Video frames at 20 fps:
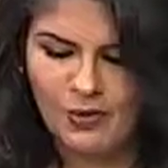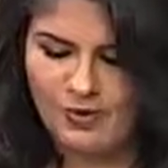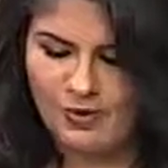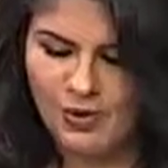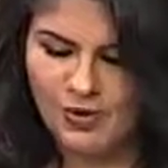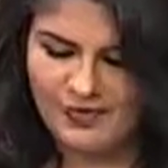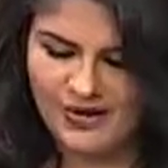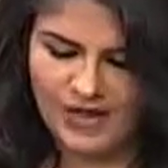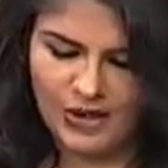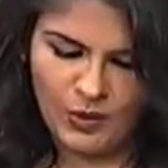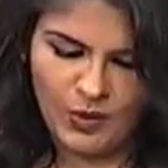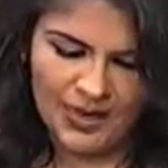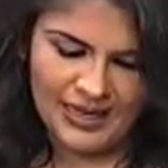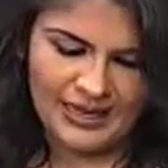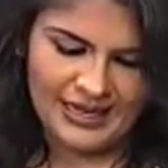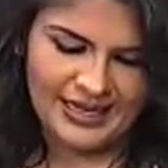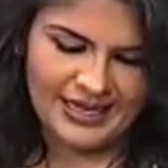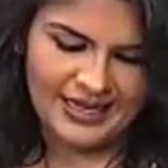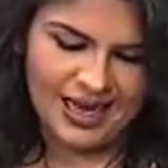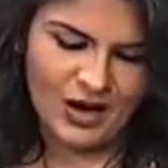moving
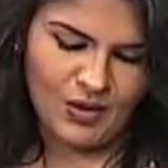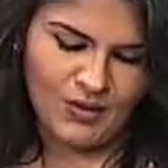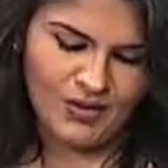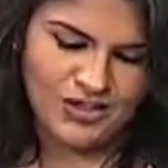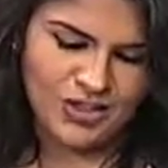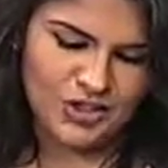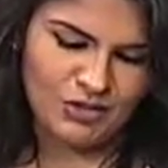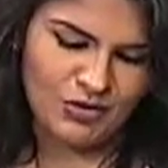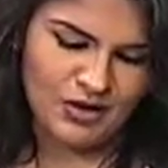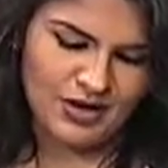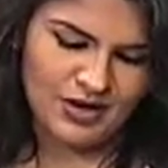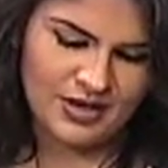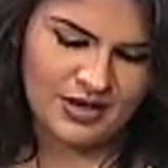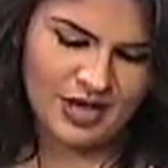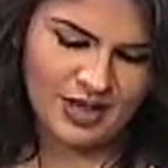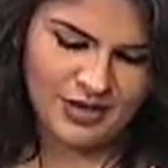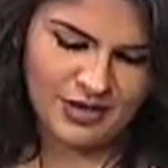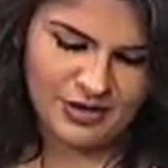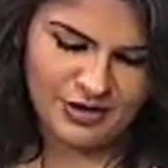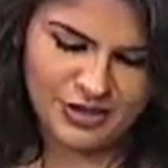quickly now into
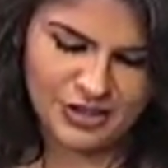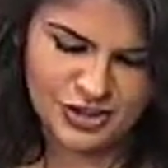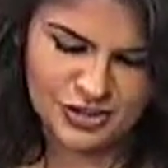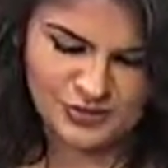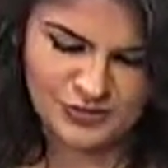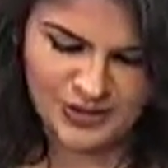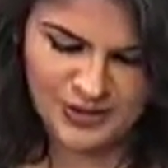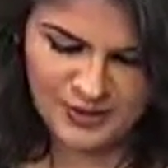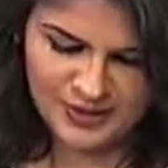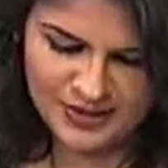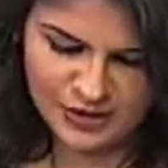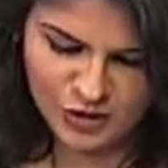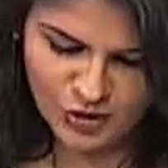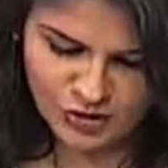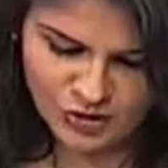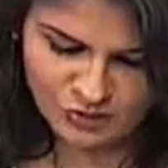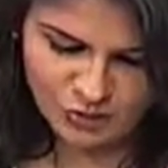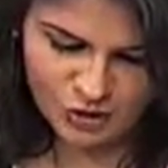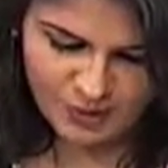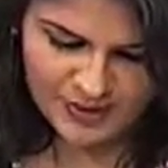another interview, and
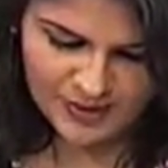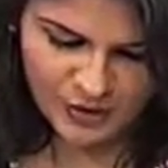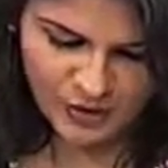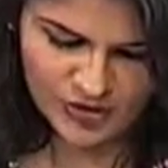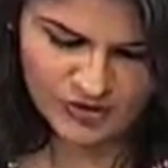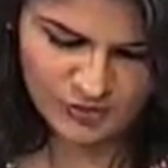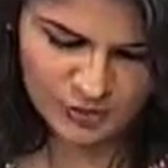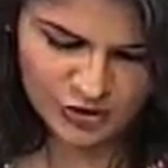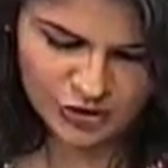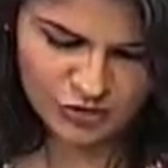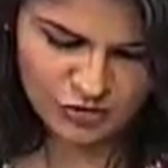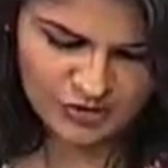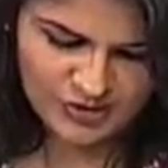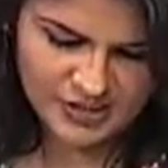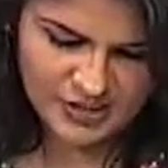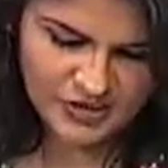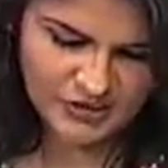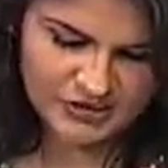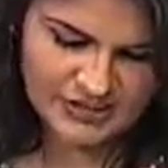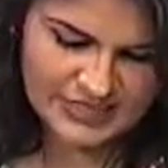Dr. Robin Osborne joins
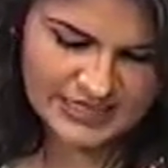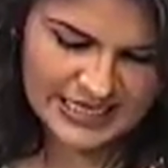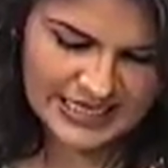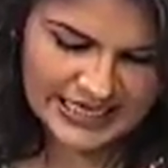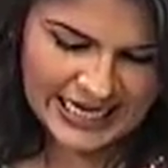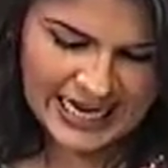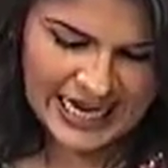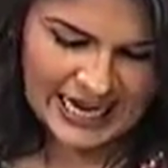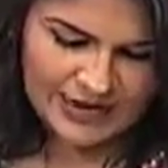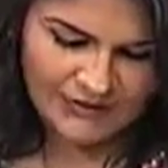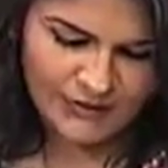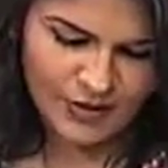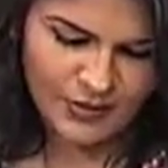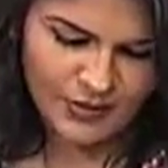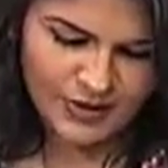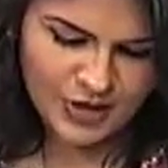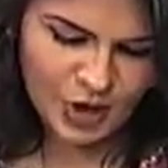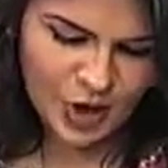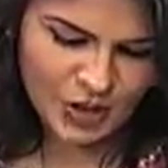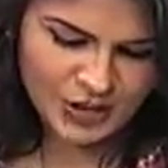us on set from
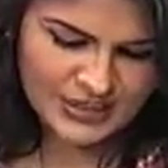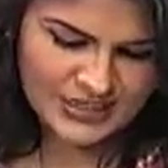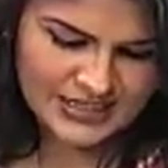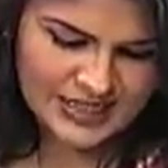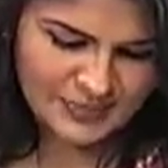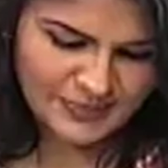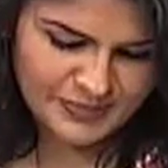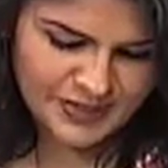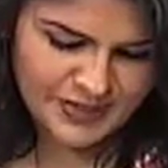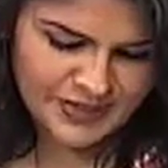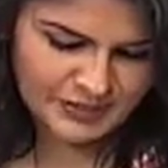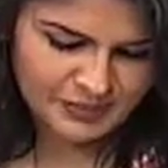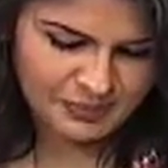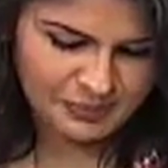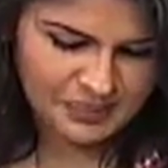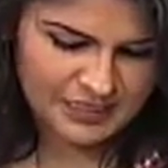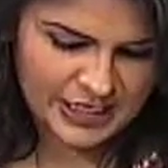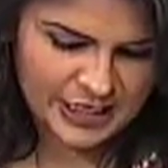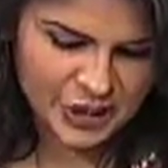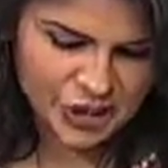concept to
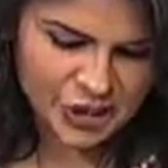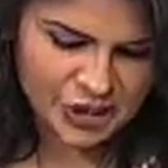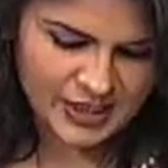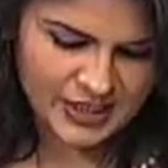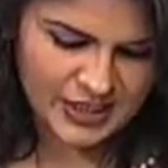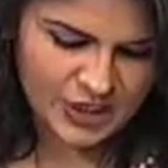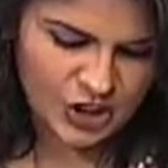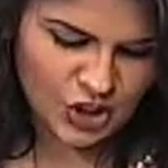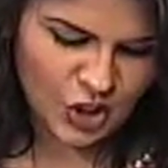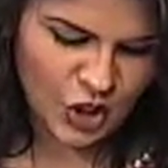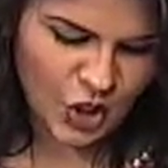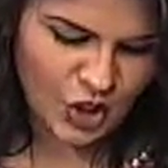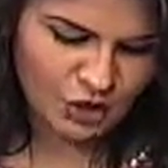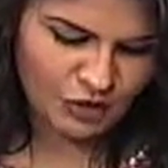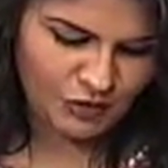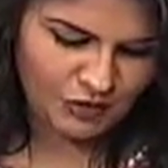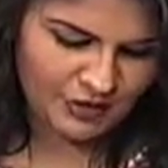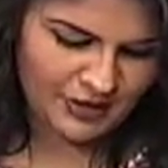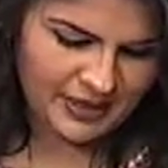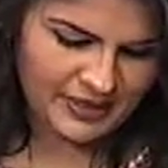completion in
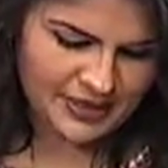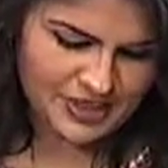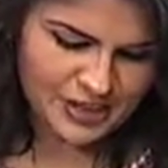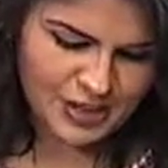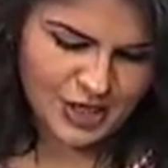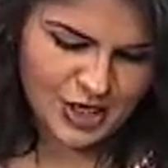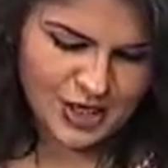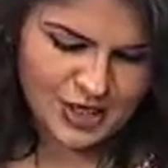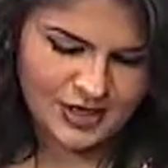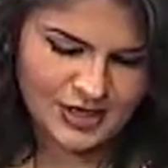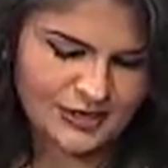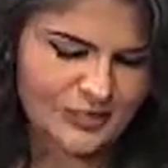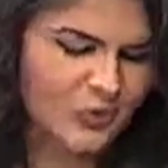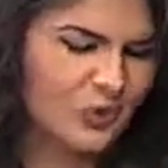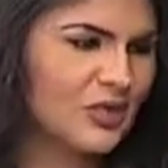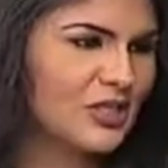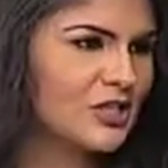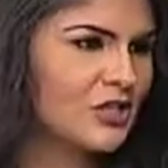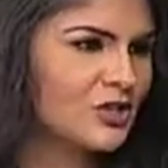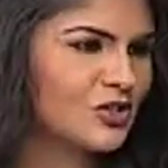concrete. Good
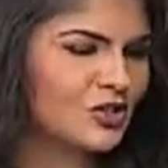morning, Dr.